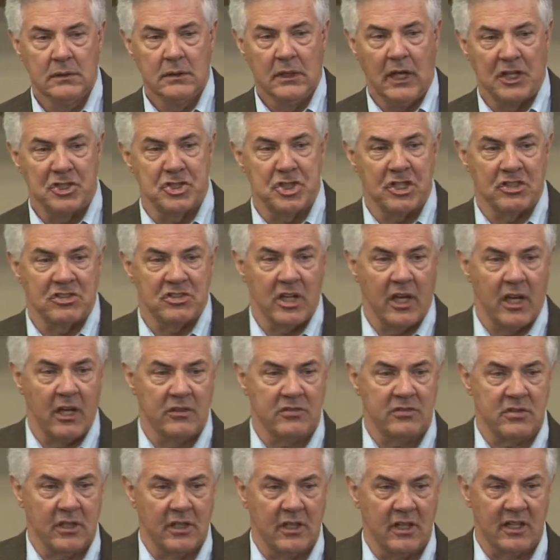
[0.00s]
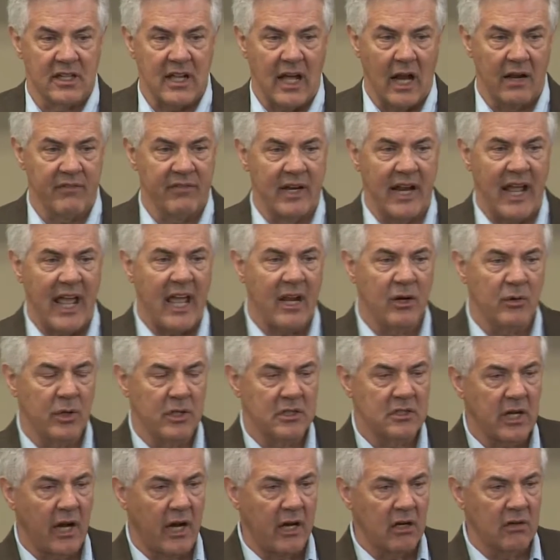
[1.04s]
And she says in a kind of an angry,
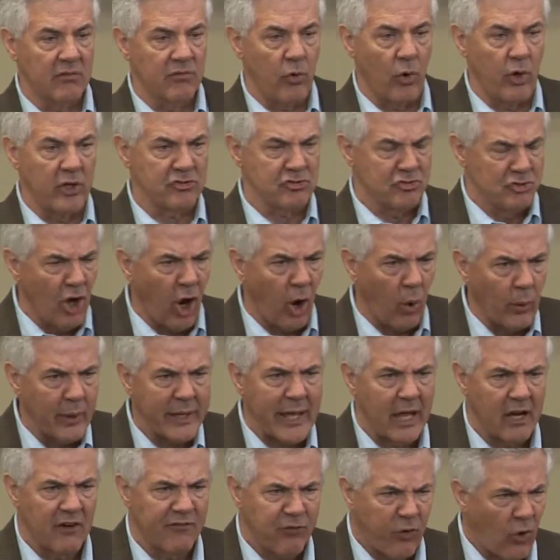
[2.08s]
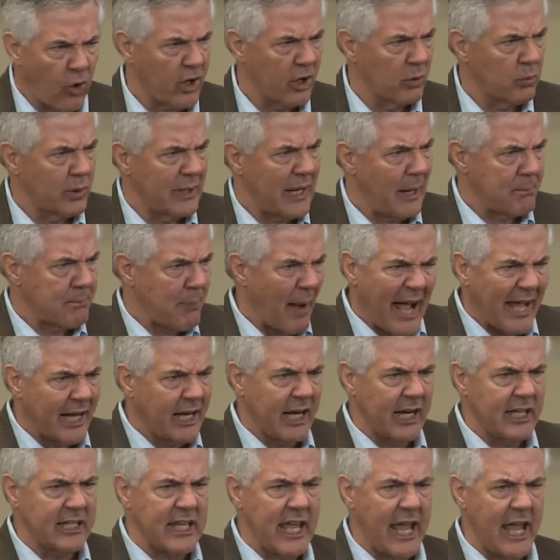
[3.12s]
tired voice, no, we can't afford it. We're not buying
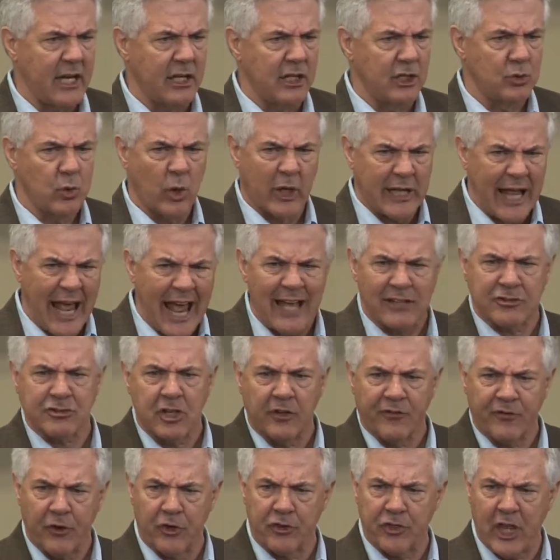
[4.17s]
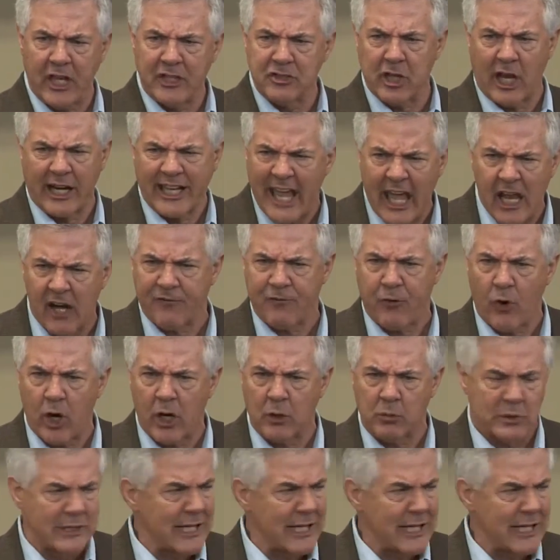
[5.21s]
any candy. Quit asking for things. I can't afford it.